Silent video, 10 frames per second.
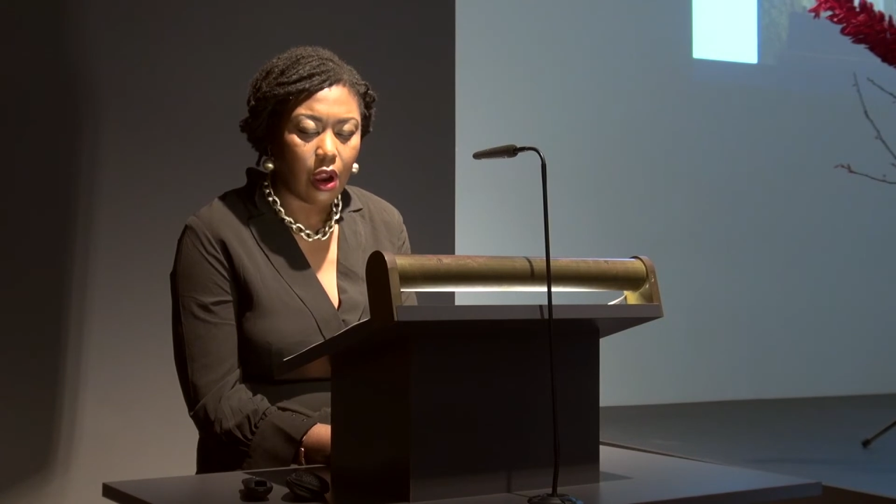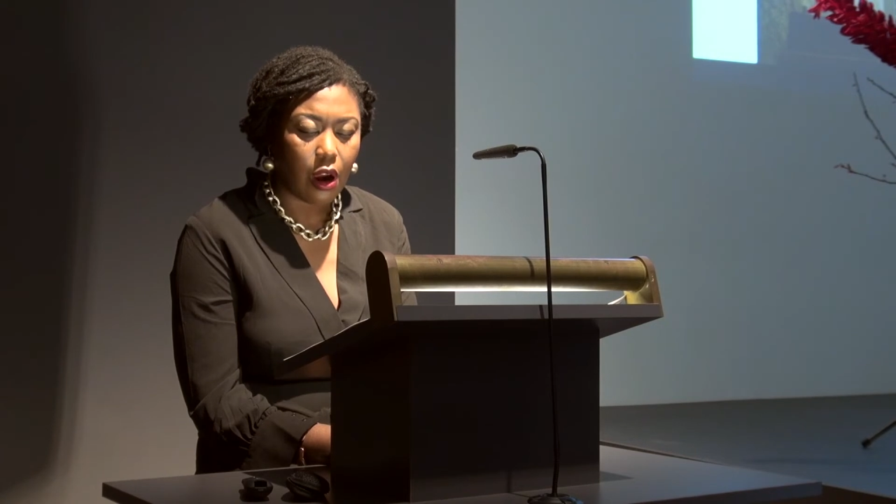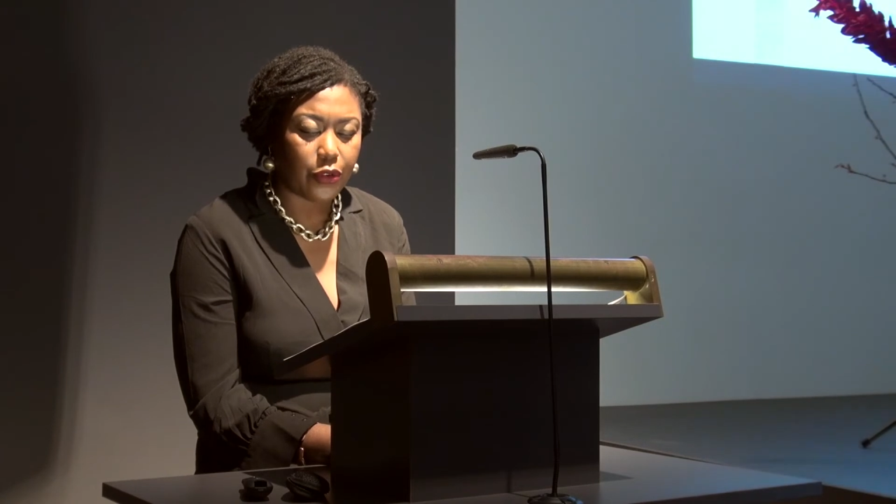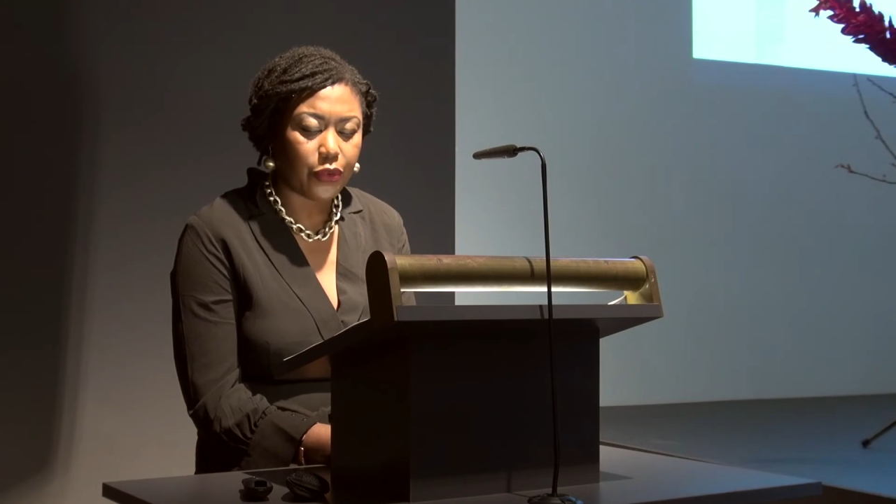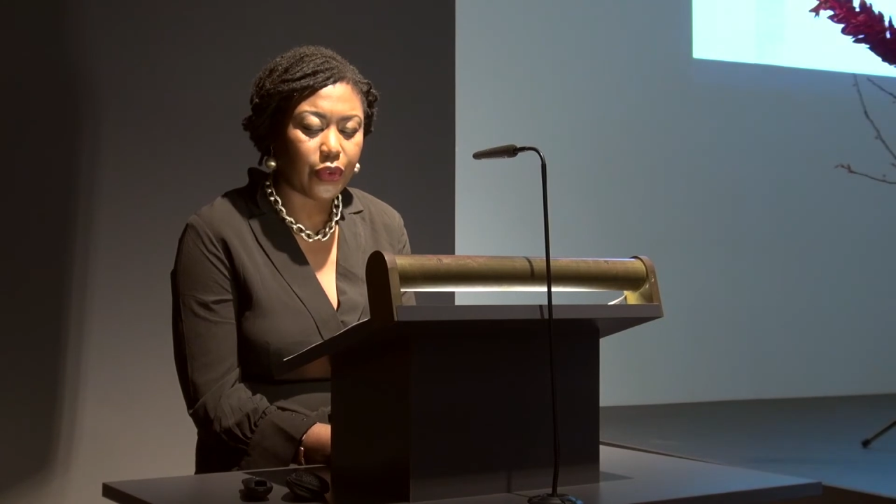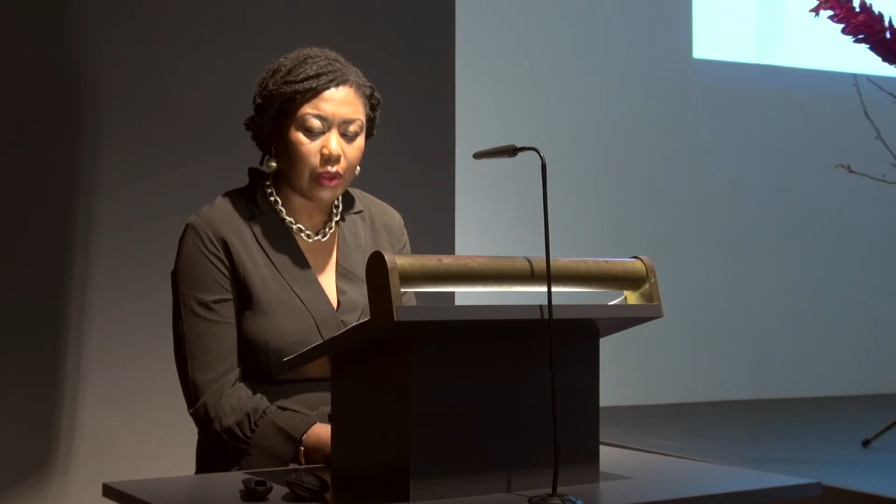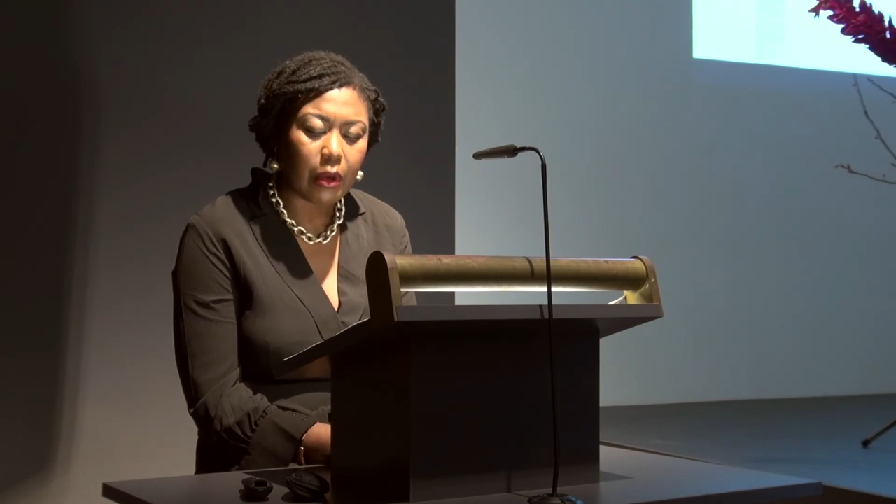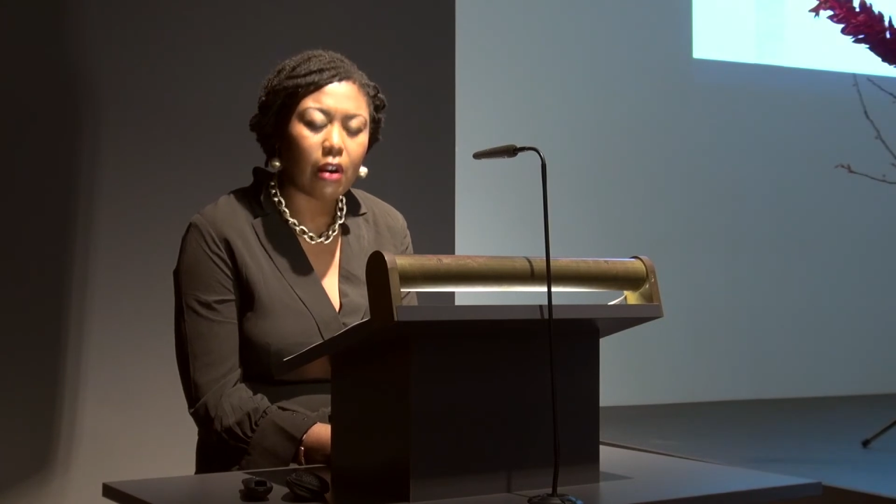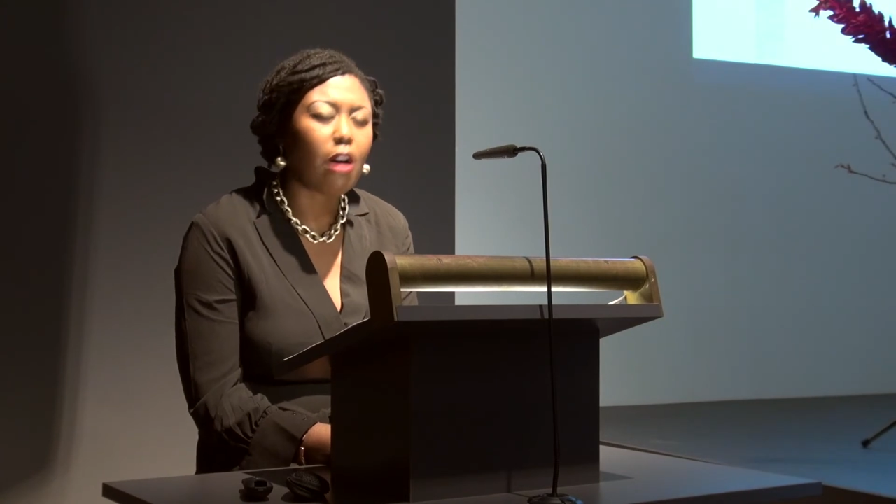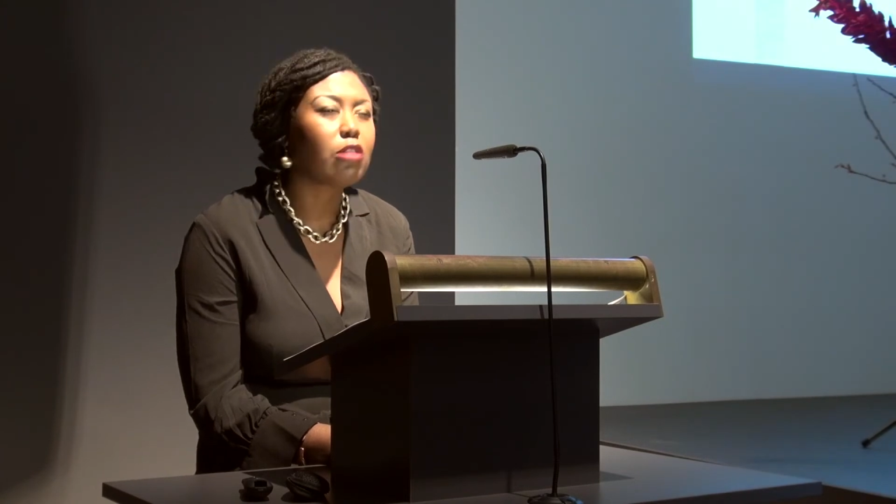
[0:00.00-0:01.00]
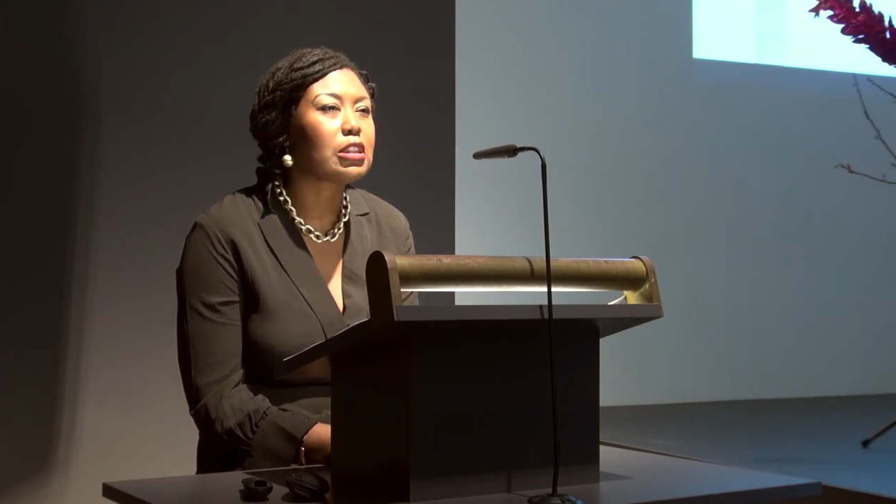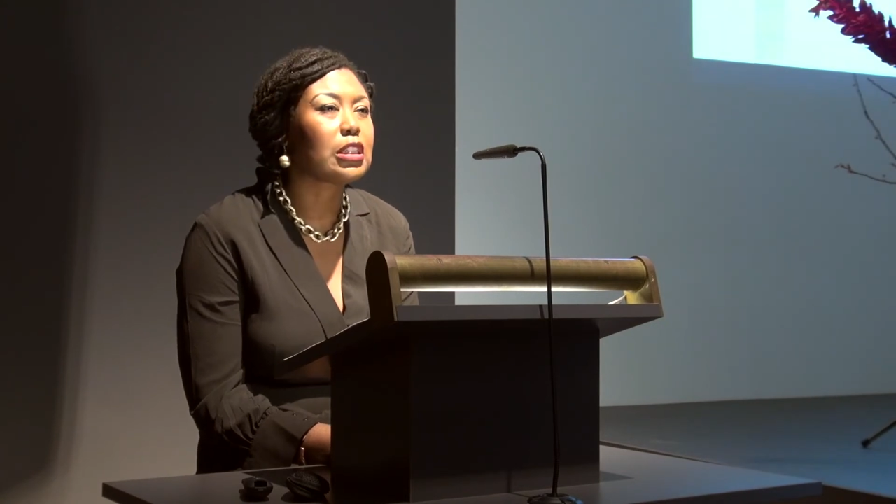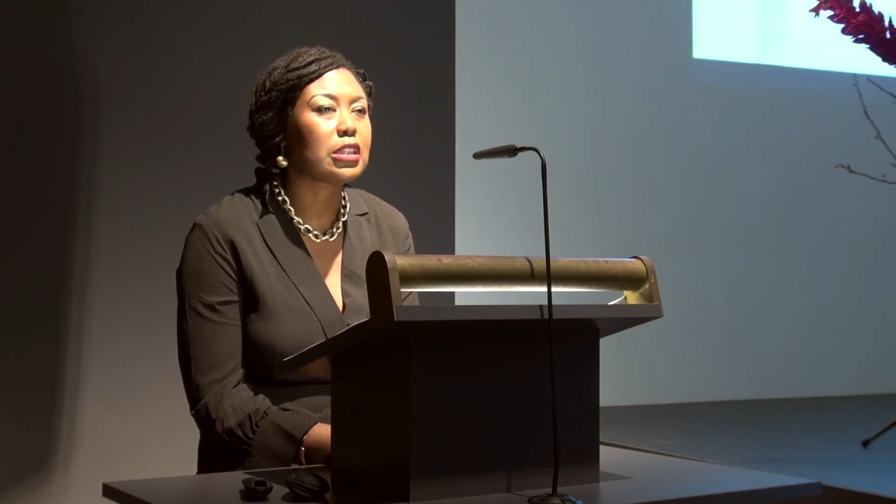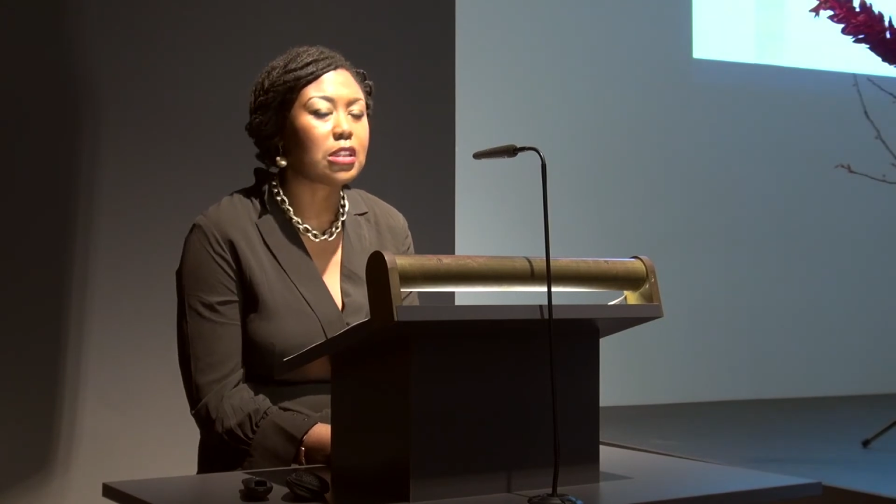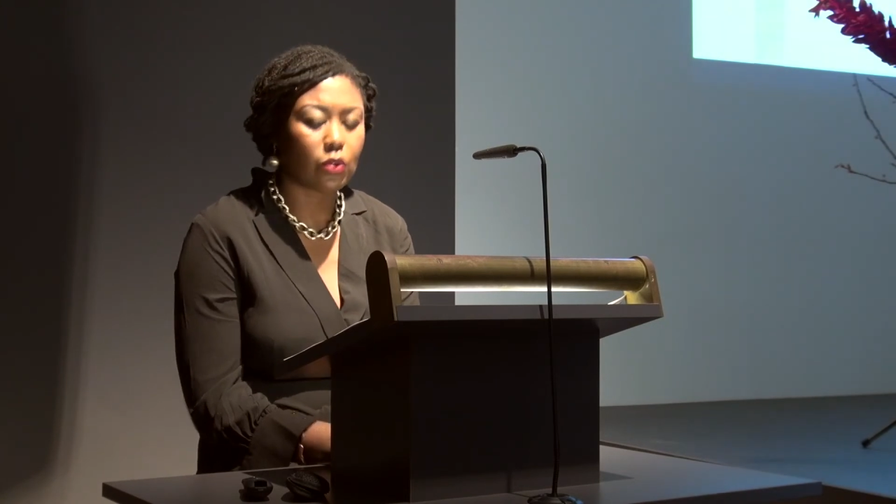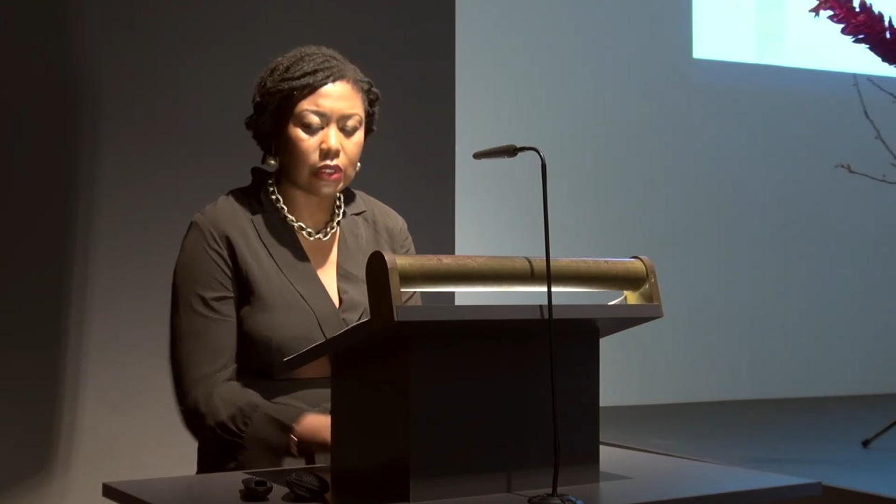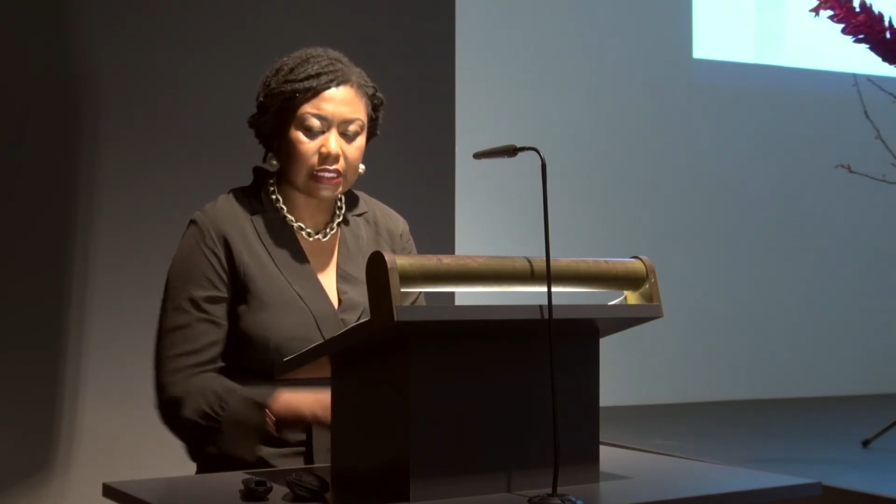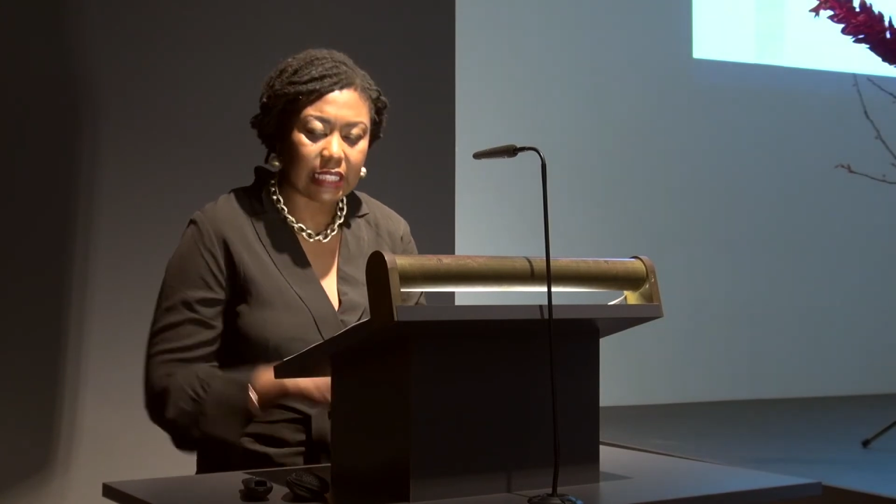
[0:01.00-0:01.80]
of female artists who